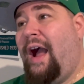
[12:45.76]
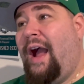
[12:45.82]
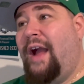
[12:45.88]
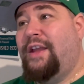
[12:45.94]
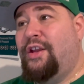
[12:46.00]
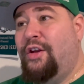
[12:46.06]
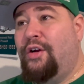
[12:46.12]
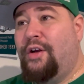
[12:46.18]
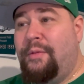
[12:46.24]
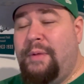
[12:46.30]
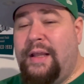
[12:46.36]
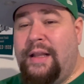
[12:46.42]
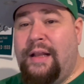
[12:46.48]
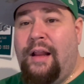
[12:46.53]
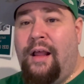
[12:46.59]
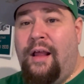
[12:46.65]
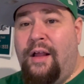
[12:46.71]
You know what I
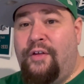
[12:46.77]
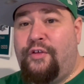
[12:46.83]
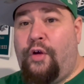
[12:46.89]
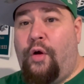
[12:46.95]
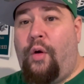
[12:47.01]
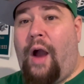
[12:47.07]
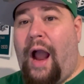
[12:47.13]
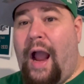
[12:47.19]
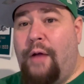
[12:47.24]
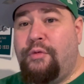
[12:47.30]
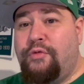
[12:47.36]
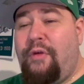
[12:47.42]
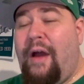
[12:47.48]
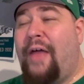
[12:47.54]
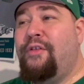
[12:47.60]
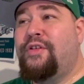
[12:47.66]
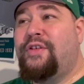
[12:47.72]
mean? So I would
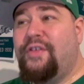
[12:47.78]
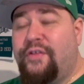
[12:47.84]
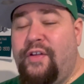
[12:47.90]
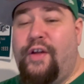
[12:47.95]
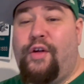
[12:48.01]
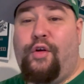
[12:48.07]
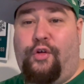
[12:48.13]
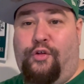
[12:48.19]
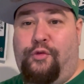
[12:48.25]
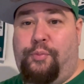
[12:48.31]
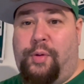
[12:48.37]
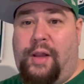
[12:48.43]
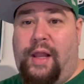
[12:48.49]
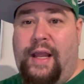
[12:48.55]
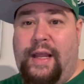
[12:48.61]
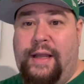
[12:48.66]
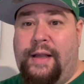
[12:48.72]
rather just let Hurts
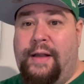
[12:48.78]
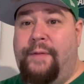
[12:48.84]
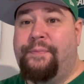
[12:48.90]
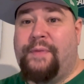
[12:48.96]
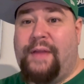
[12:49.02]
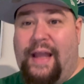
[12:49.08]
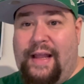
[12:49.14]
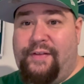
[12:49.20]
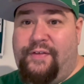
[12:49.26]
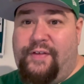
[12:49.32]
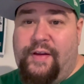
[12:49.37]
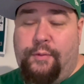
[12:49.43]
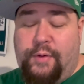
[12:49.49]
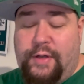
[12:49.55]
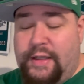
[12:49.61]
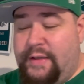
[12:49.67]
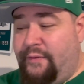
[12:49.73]
play and see
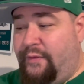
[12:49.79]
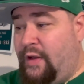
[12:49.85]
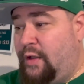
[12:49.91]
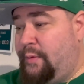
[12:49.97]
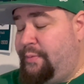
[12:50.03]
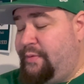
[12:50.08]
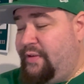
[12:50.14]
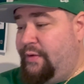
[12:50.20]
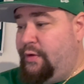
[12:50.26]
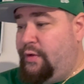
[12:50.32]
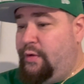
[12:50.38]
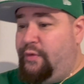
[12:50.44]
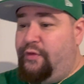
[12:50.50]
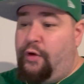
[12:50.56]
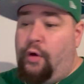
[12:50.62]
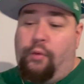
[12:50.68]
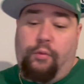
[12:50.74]
what he develops into.
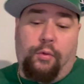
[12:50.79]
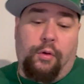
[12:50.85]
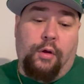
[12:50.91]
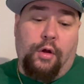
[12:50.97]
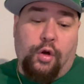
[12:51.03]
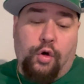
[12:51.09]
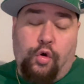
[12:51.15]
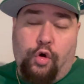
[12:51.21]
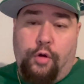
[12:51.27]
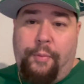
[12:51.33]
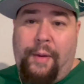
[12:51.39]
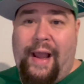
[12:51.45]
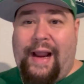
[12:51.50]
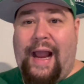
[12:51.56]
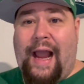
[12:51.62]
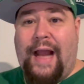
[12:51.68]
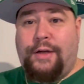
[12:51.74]
So
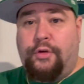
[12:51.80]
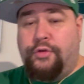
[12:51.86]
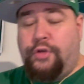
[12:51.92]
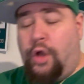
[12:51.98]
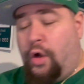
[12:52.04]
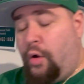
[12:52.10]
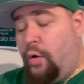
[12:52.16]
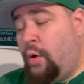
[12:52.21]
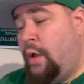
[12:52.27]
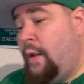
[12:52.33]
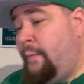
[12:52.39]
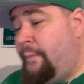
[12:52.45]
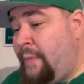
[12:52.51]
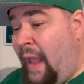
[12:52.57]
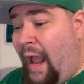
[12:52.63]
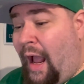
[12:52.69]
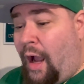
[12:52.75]
quarterback, I don't know.
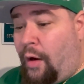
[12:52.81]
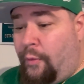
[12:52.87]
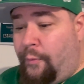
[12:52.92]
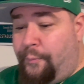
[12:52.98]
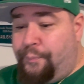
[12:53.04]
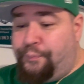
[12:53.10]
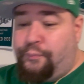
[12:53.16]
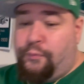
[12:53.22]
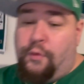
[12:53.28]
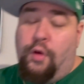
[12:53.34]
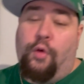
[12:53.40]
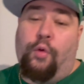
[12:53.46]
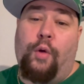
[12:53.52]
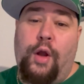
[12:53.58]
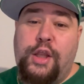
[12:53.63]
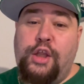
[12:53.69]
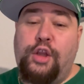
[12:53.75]
Now,
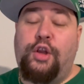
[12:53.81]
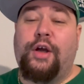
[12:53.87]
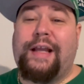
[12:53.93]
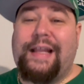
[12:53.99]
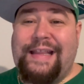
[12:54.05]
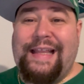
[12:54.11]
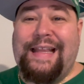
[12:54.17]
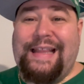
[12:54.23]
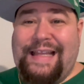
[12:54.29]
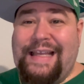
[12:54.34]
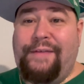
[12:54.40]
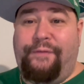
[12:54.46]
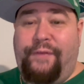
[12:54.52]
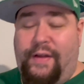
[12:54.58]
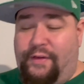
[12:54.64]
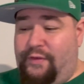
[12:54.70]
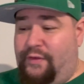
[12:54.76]
when you look at the
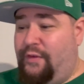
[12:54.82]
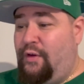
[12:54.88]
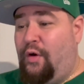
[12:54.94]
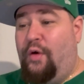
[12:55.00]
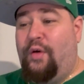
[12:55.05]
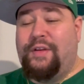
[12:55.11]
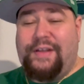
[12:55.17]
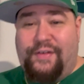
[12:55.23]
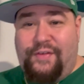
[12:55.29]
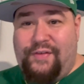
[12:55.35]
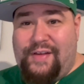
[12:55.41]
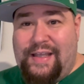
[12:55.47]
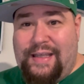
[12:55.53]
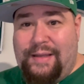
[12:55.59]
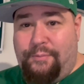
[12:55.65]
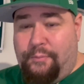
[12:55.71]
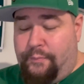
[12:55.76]
defense on this
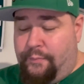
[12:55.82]
team,